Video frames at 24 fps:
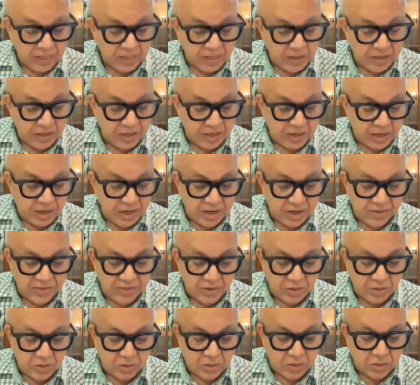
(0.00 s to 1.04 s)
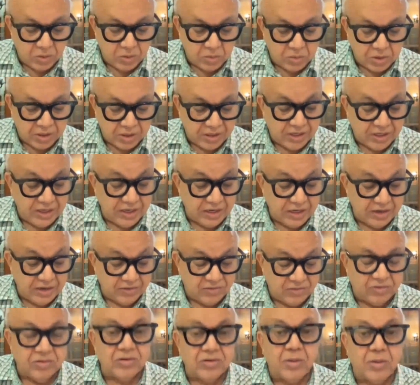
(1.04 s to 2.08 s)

Then any other court 30 days.